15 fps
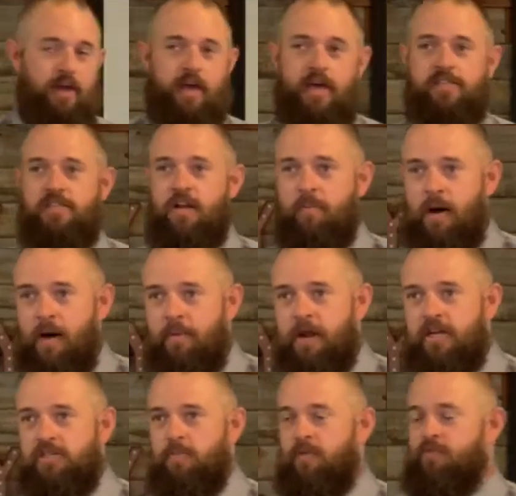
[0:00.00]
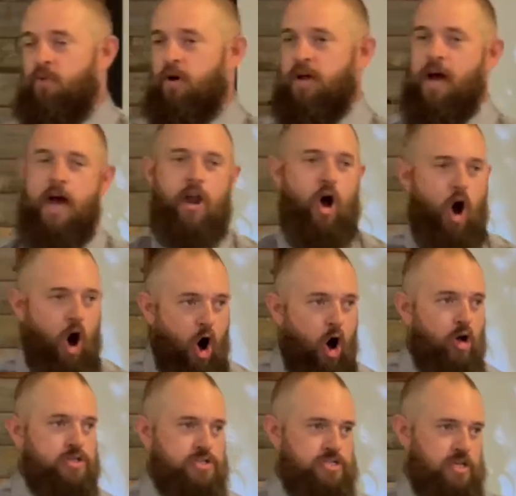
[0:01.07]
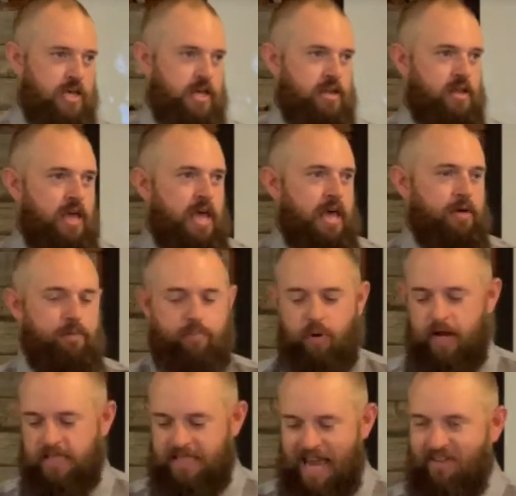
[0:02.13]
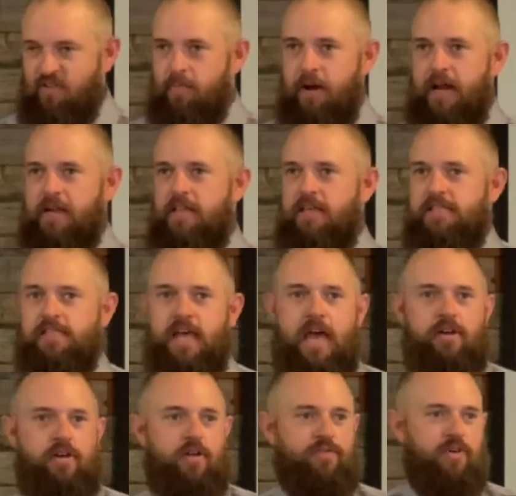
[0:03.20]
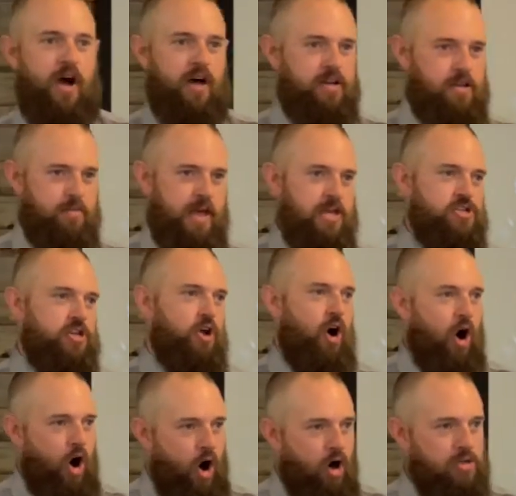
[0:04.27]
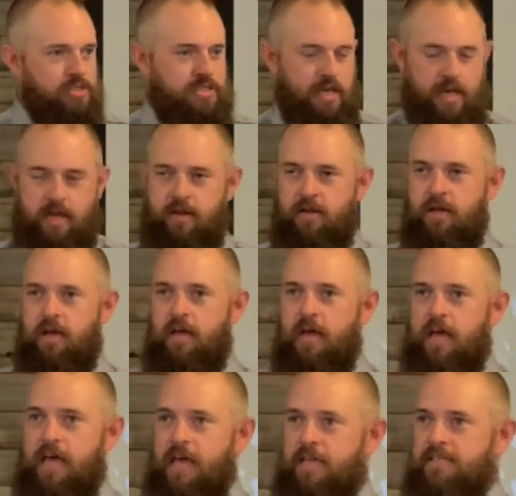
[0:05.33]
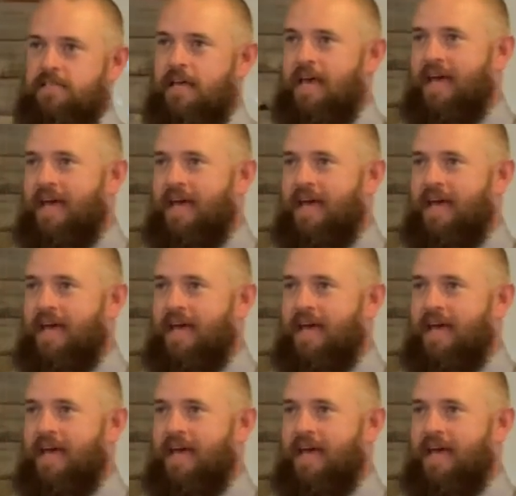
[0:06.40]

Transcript: is an abomination before God. All sin brings everybody to the standard of condemnation. All sin is